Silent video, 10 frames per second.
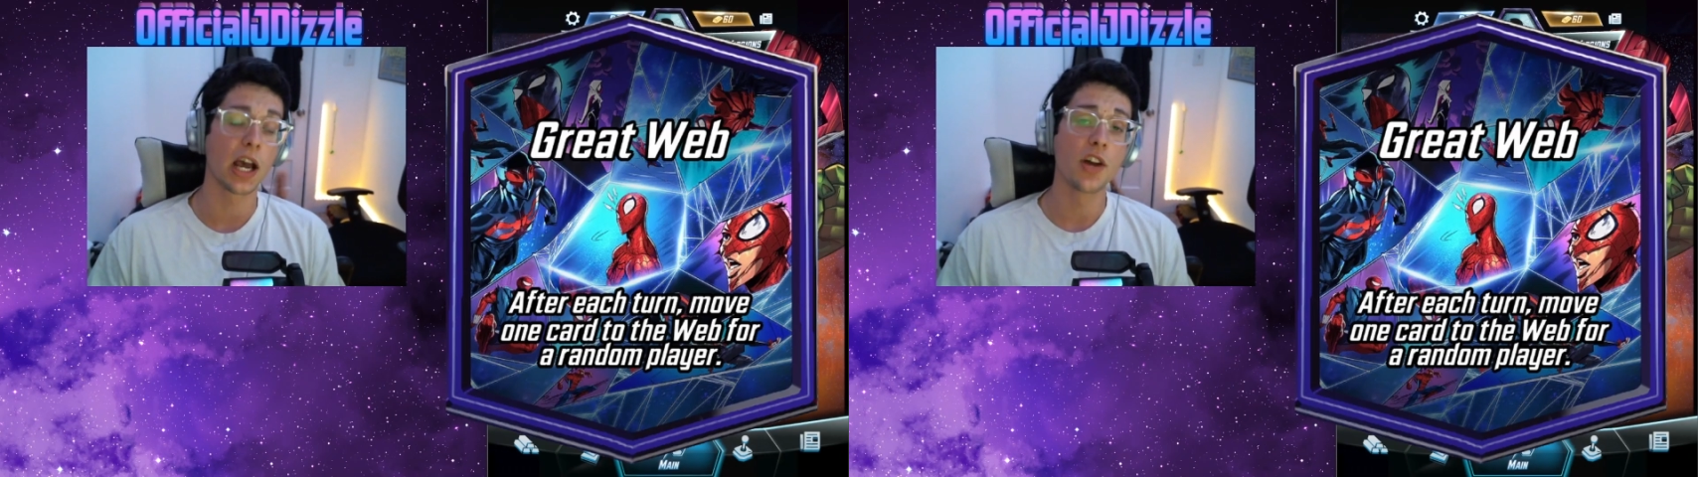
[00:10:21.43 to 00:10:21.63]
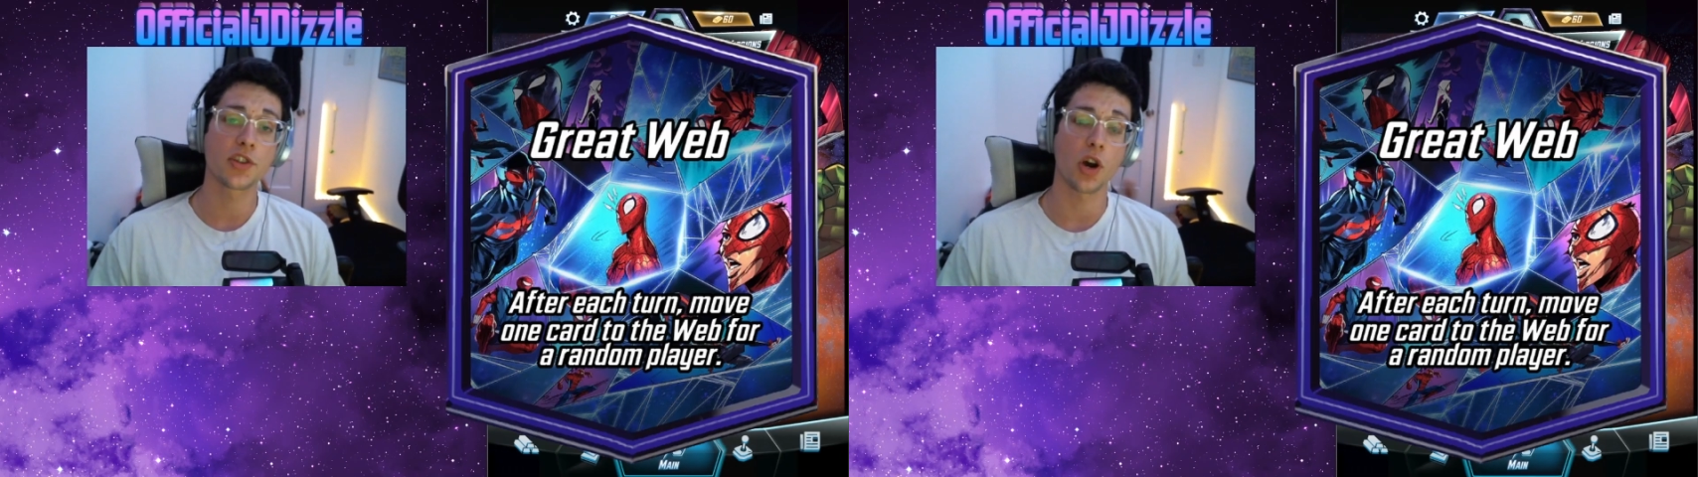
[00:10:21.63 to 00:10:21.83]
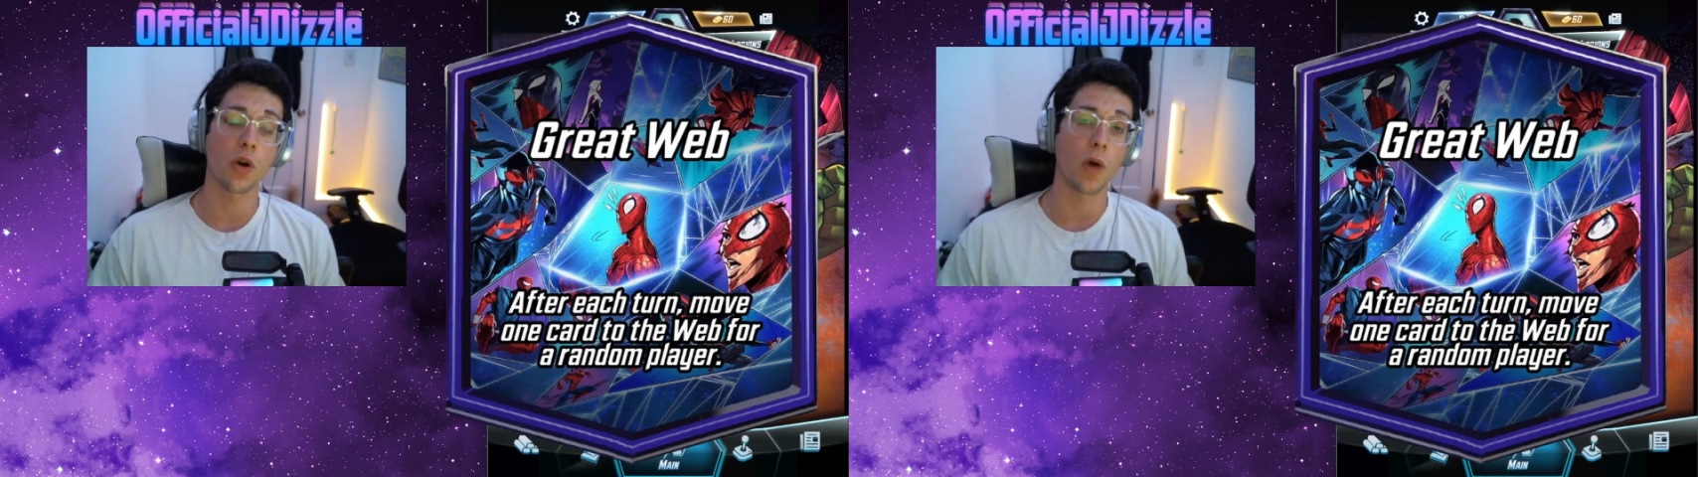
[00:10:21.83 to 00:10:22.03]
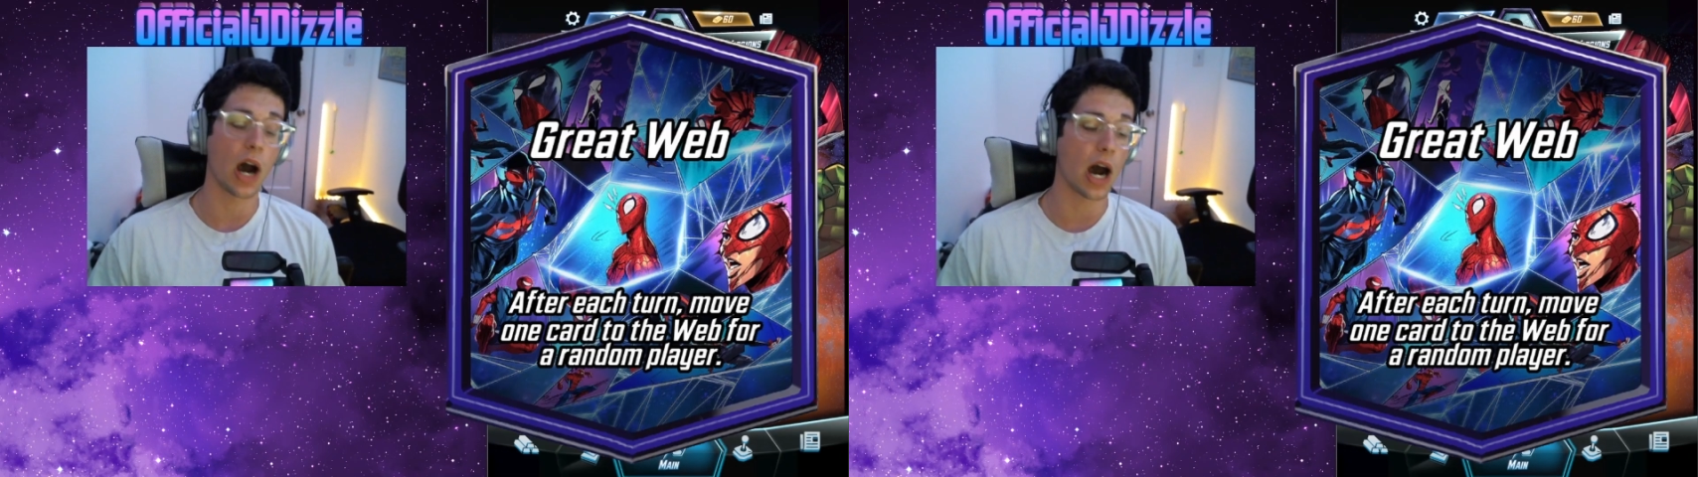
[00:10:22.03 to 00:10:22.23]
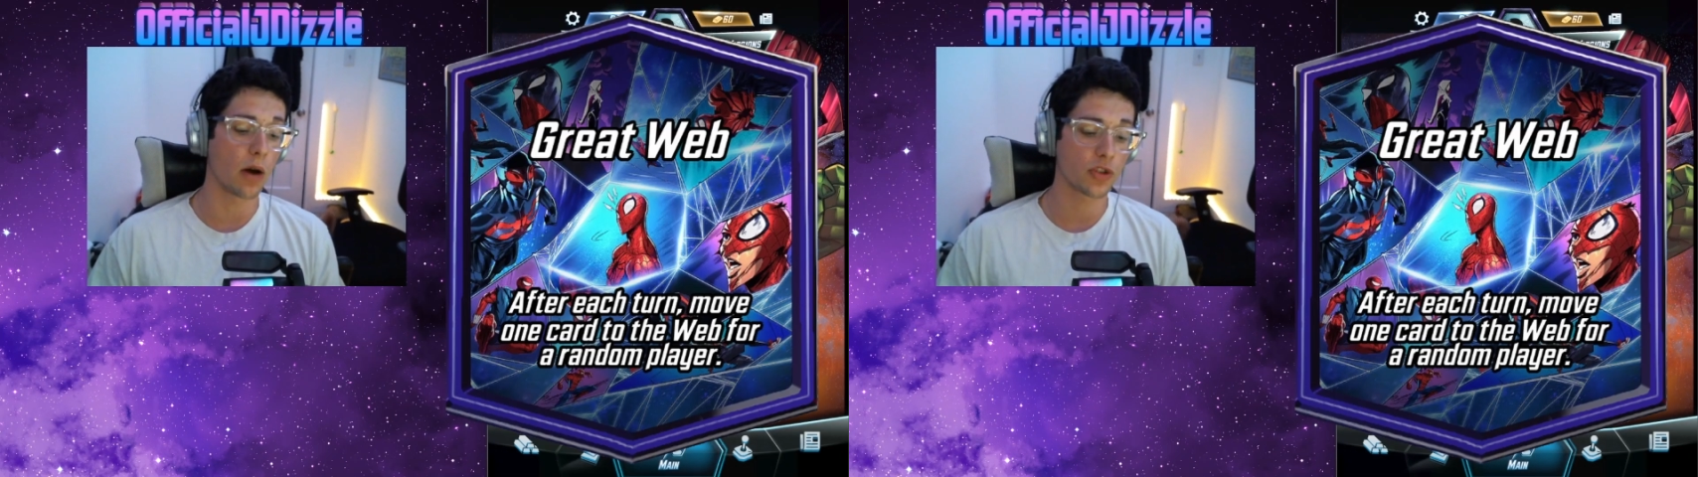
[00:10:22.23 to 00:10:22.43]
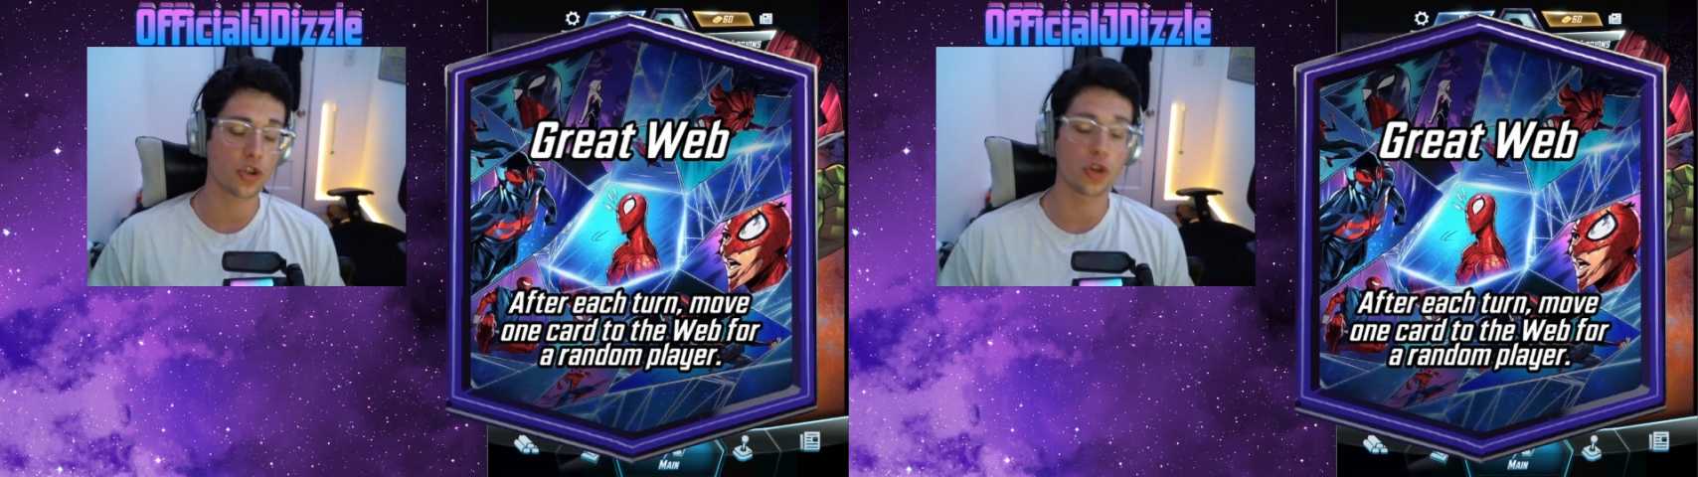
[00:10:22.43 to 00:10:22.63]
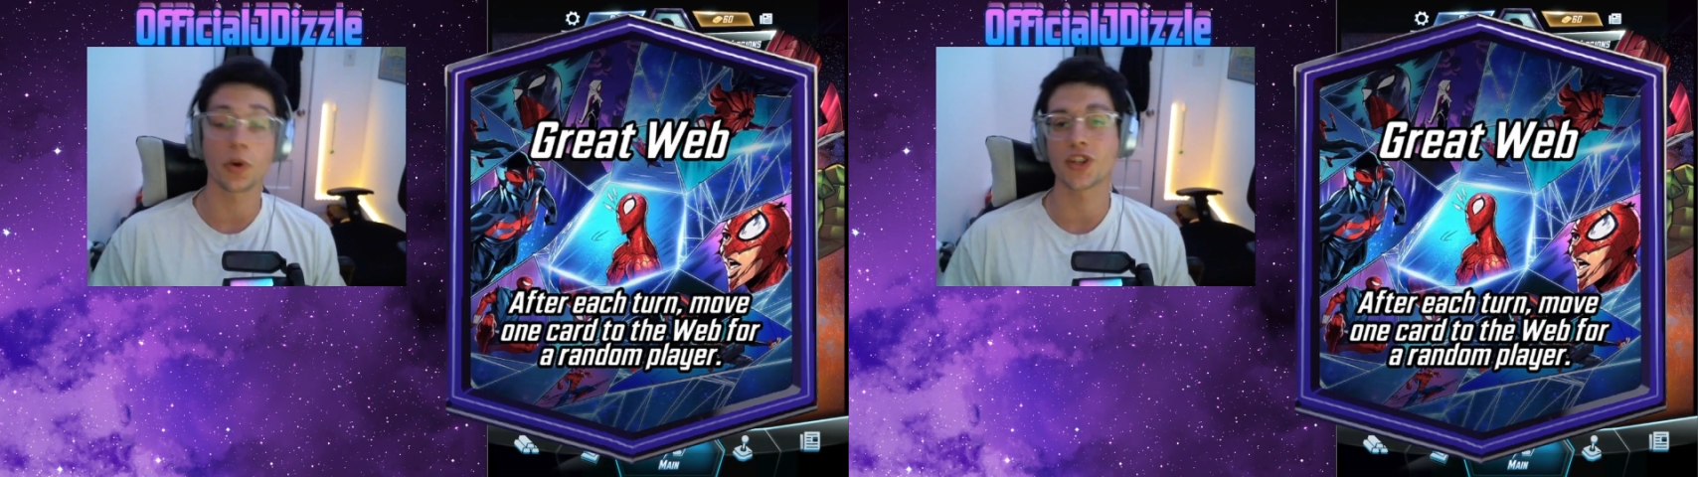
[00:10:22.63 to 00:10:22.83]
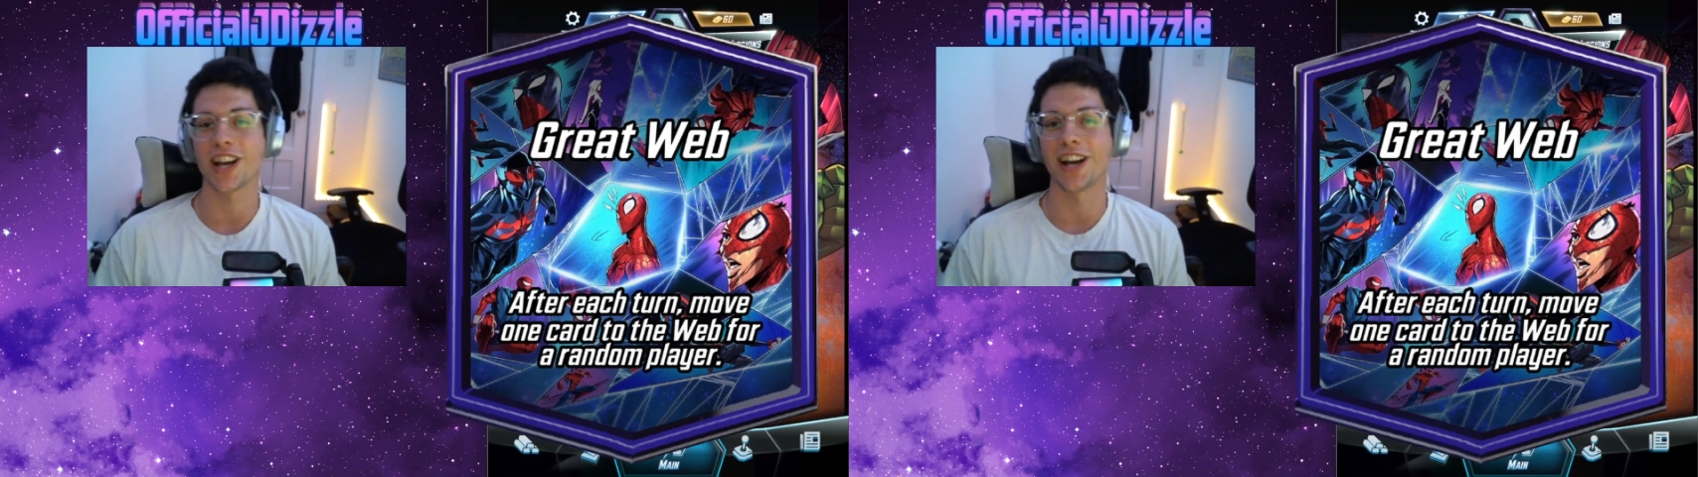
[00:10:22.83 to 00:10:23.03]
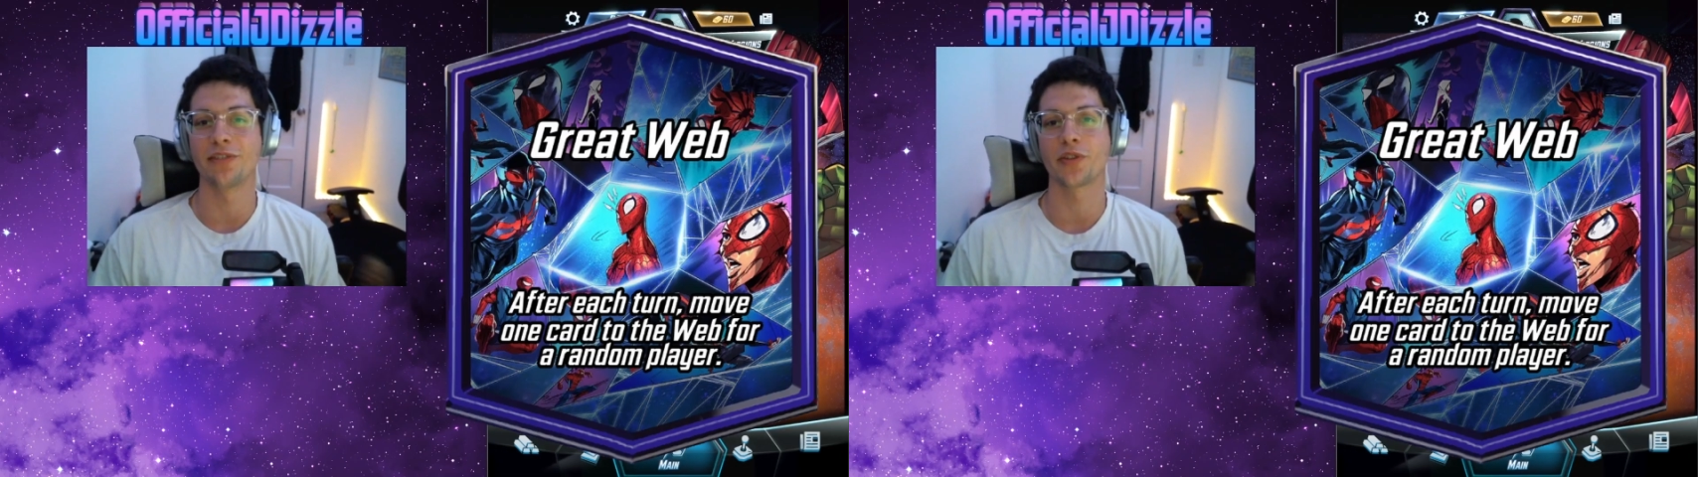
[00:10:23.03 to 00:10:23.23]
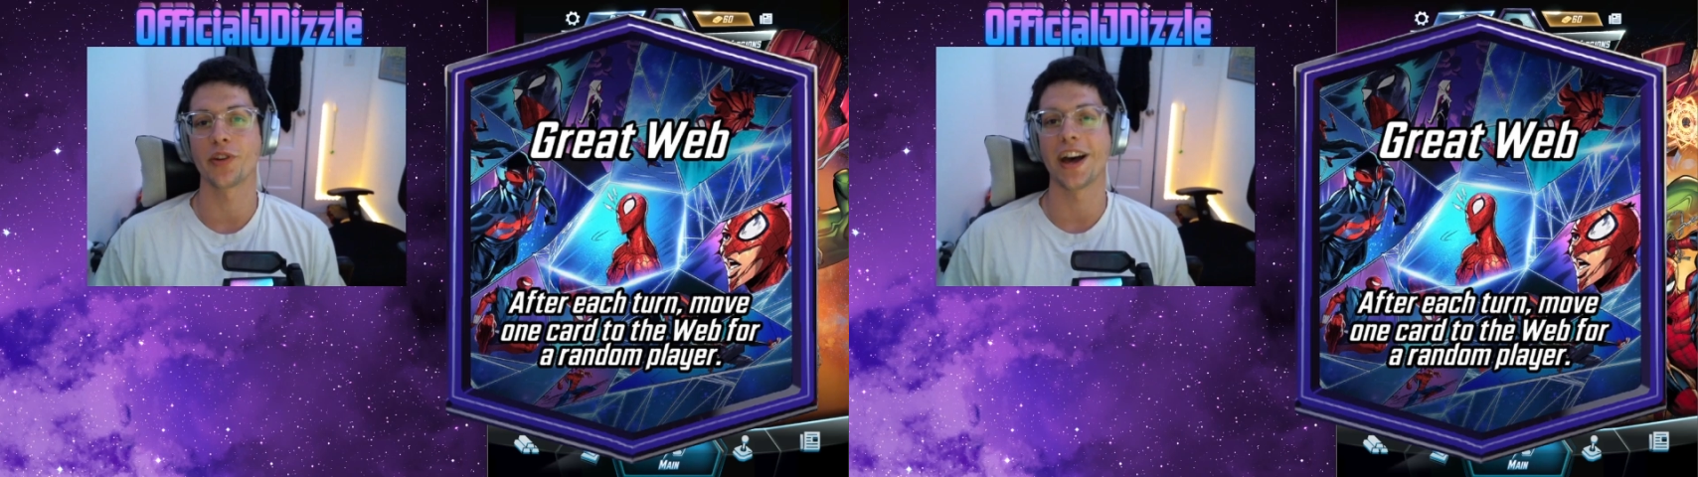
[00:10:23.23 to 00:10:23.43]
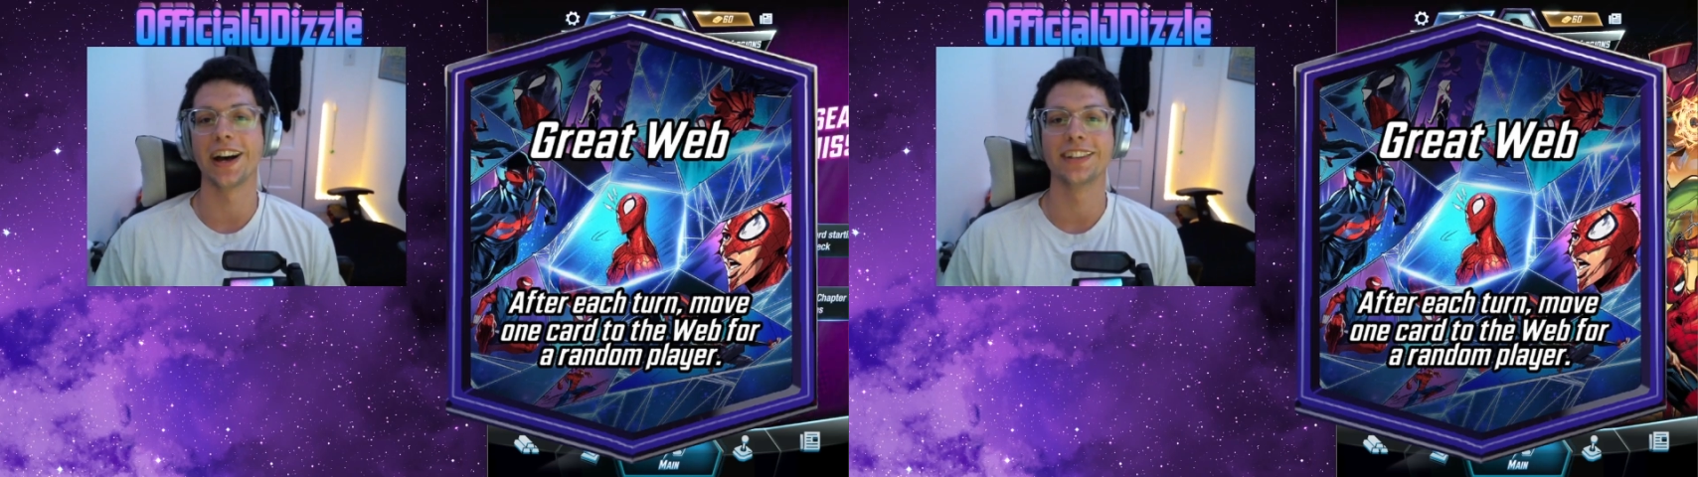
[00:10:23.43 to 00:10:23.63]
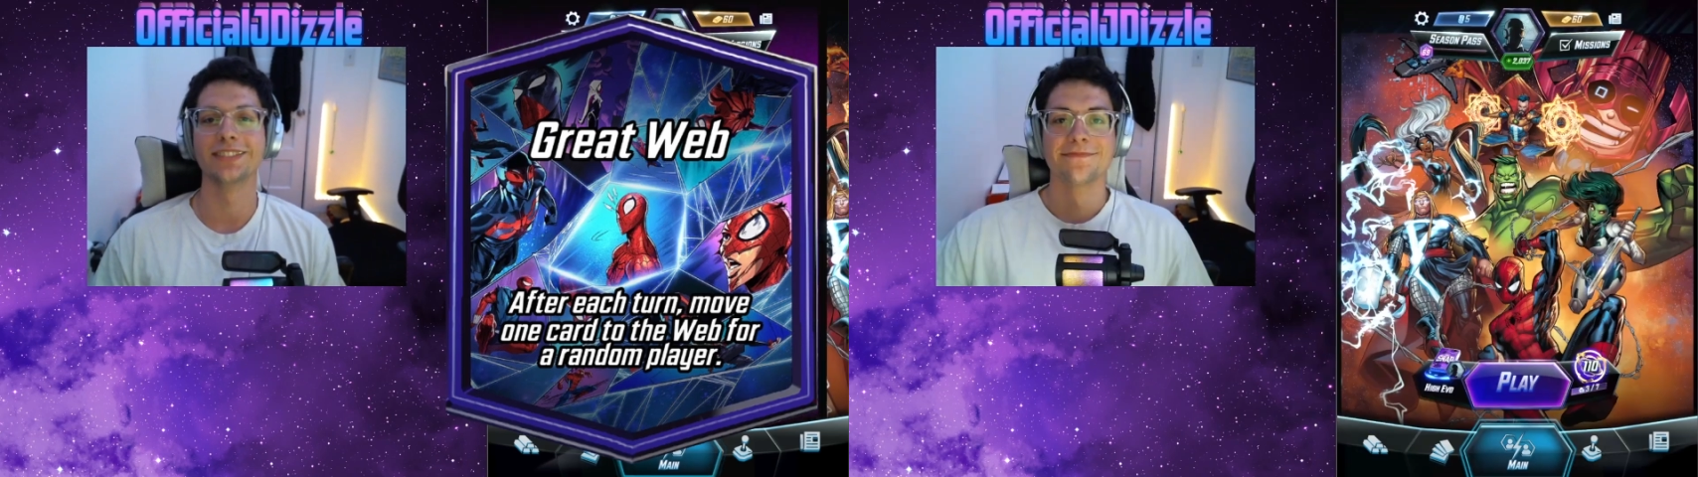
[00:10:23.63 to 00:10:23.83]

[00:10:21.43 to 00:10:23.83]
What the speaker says: So super excited for that.